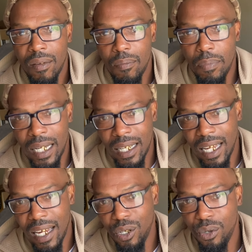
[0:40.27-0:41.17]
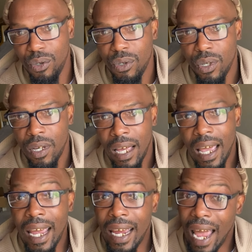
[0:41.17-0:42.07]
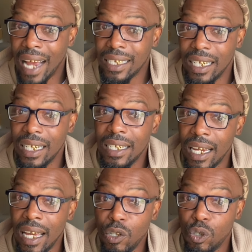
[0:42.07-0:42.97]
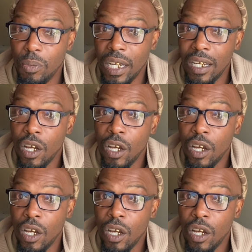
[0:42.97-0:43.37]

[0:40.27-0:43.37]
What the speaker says: because I do. It actually tells me